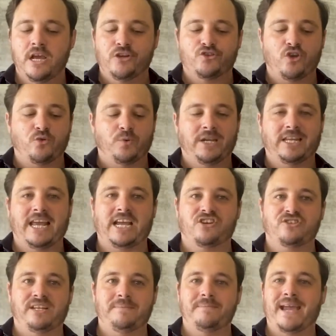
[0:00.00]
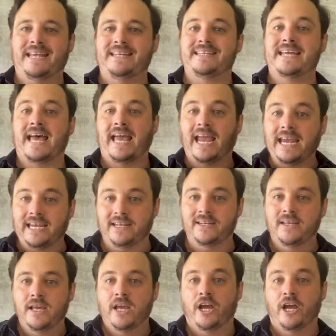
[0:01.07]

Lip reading: so that we can actually maintain